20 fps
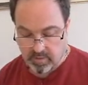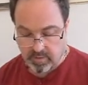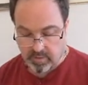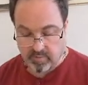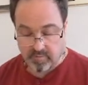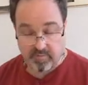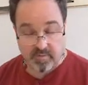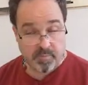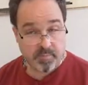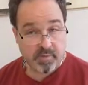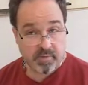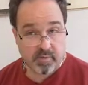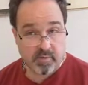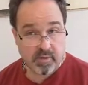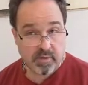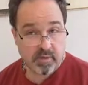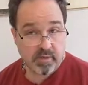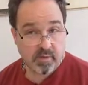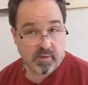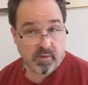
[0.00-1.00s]
And
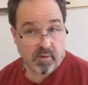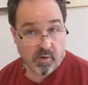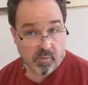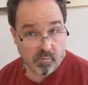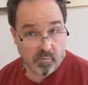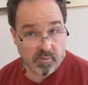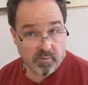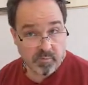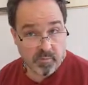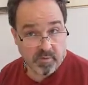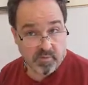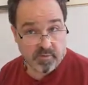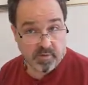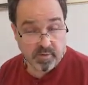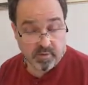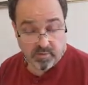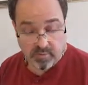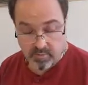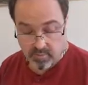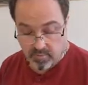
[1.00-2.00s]
typically in
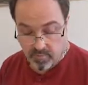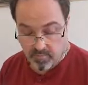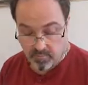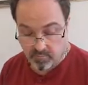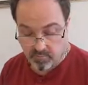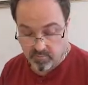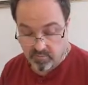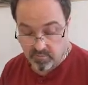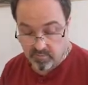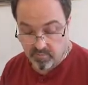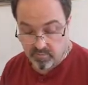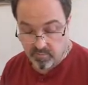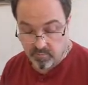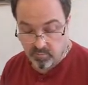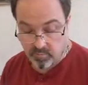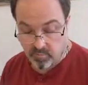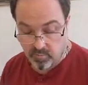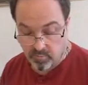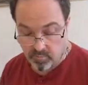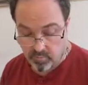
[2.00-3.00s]
arithmetic, the
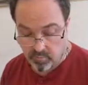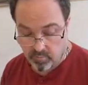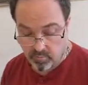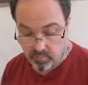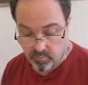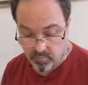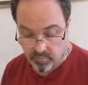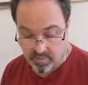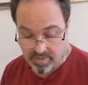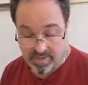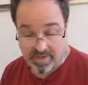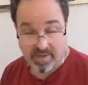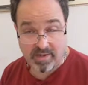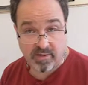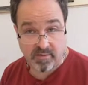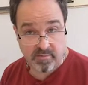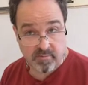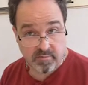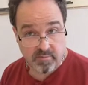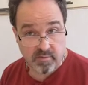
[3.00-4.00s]
symbol
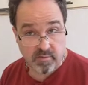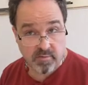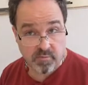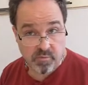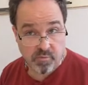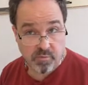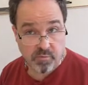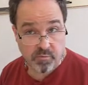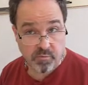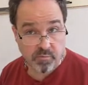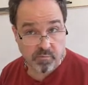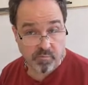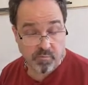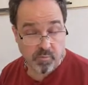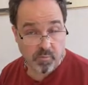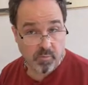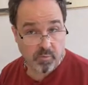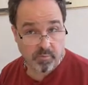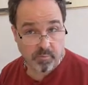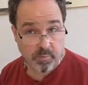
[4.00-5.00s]
X is used for
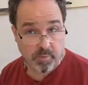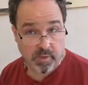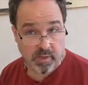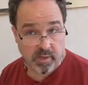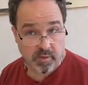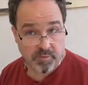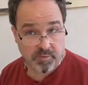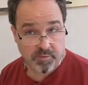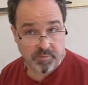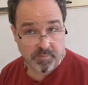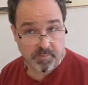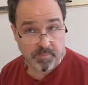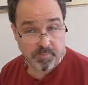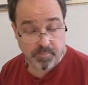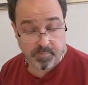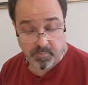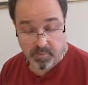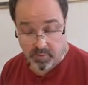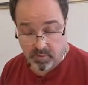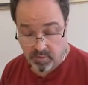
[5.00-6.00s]
multiplication,
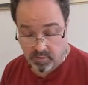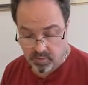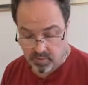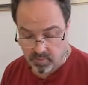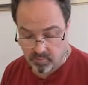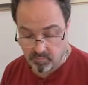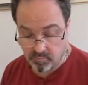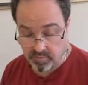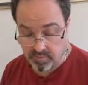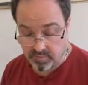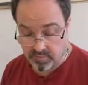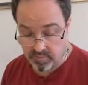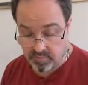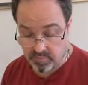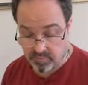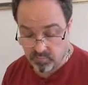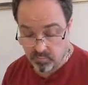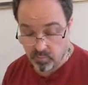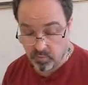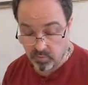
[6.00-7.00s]
but
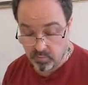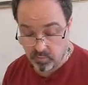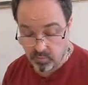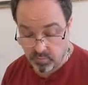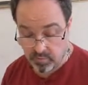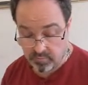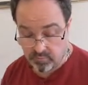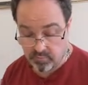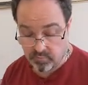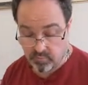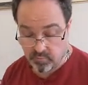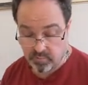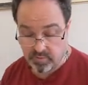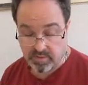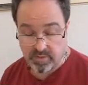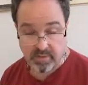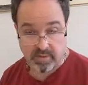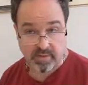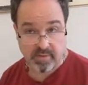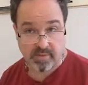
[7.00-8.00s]
since we're going to be
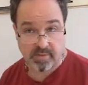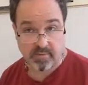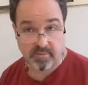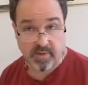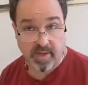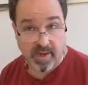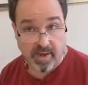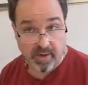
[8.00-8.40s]
getting into